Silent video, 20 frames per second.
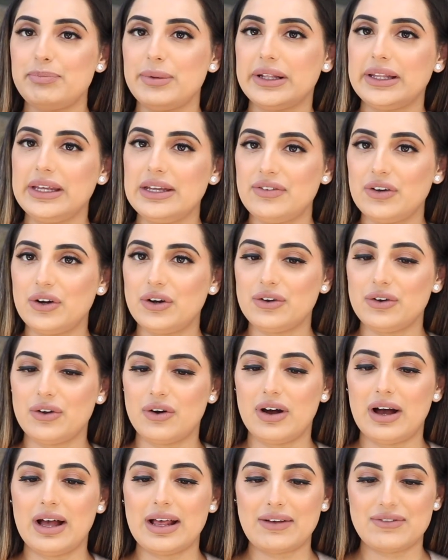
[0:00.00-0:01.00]
believe it or
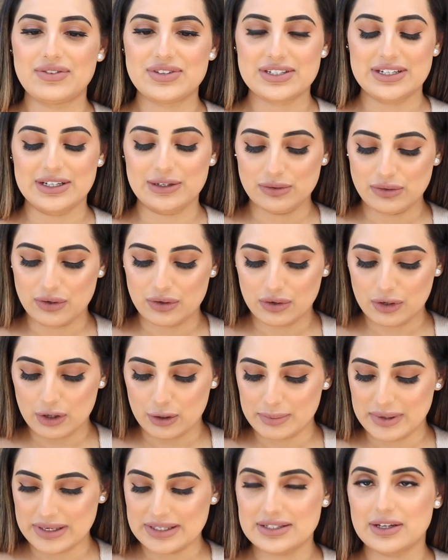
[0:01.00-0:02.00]
not, I have still not
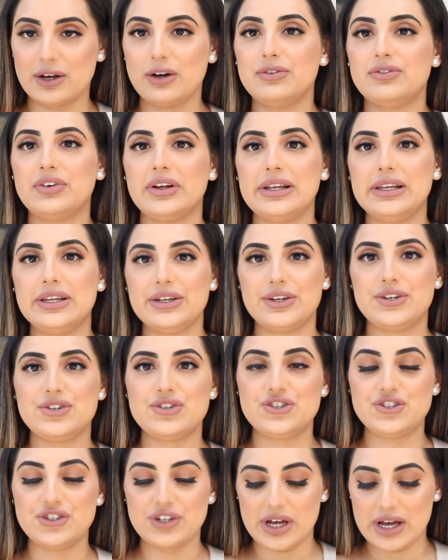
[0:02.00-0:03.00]
got myself a linen
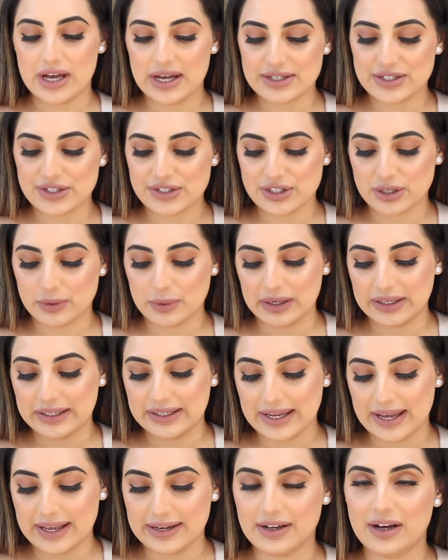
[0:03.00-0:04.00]
shirt. So
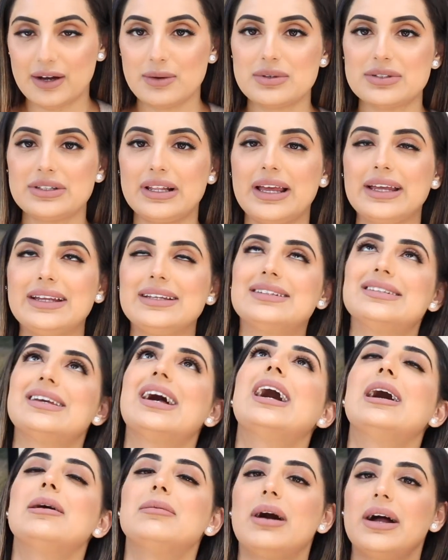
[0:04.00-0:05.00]
again, I was like,
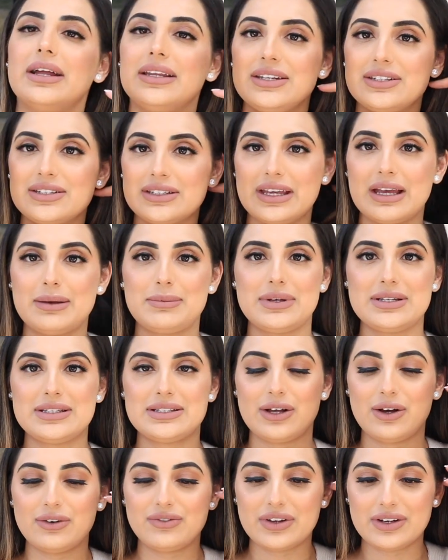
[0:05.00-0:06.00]
damn, I need to get
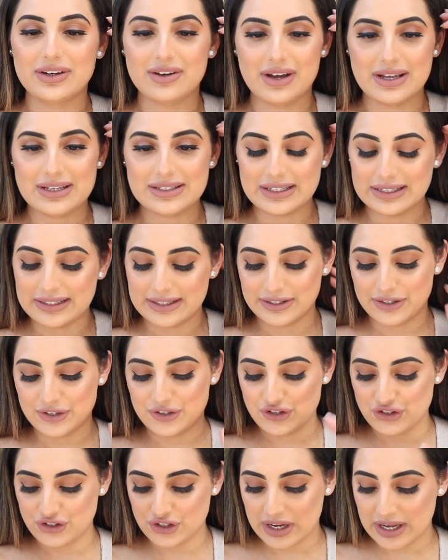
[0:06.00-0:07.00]
myself a nice
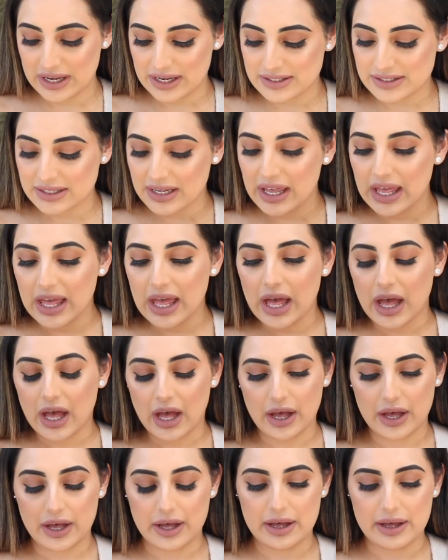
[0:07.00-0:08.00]
linen shirt.
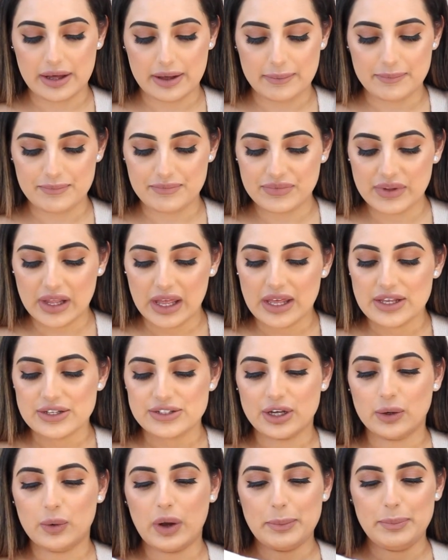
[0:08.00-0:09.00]
Um,
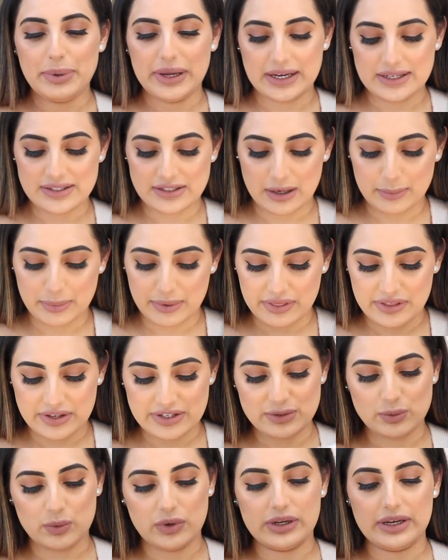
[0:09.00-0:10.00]
so I picked up
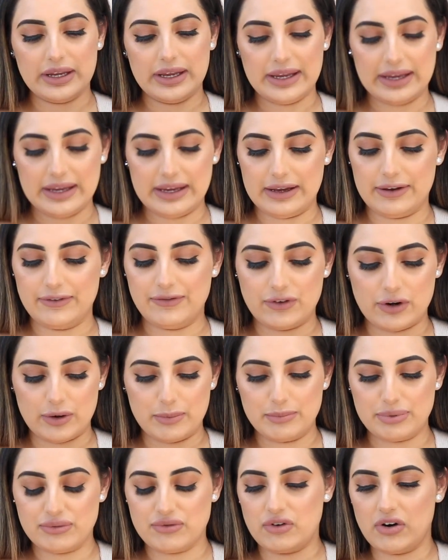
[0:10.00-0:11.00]
this one here
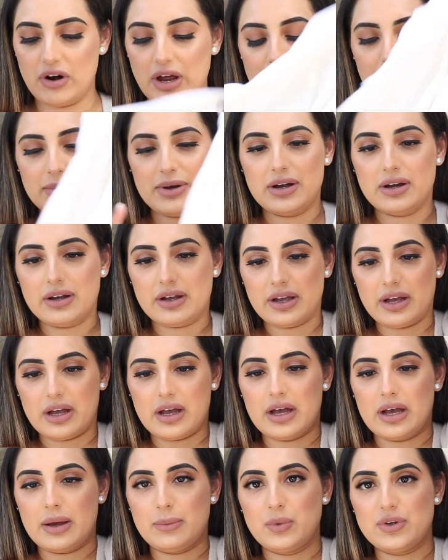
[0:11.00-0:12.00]
from Primark,
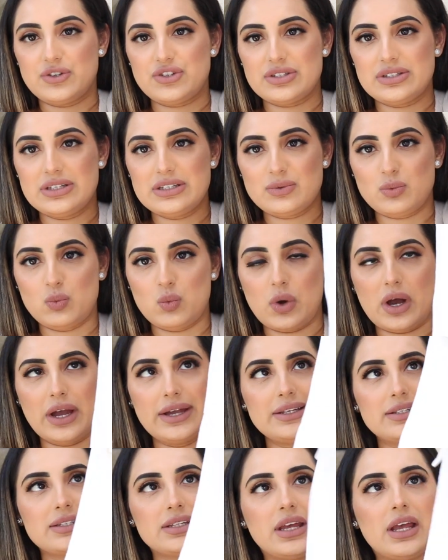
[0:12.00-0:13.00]
uh, which is this
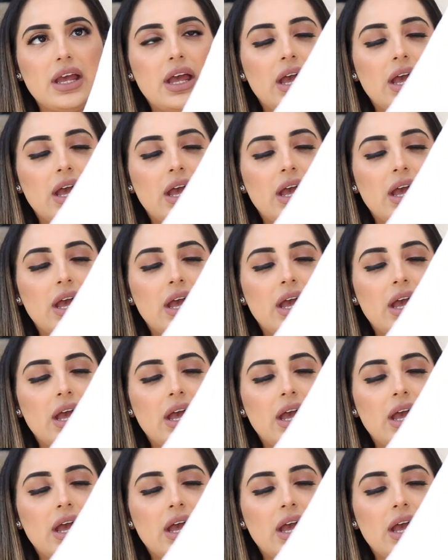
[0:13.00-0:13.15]
white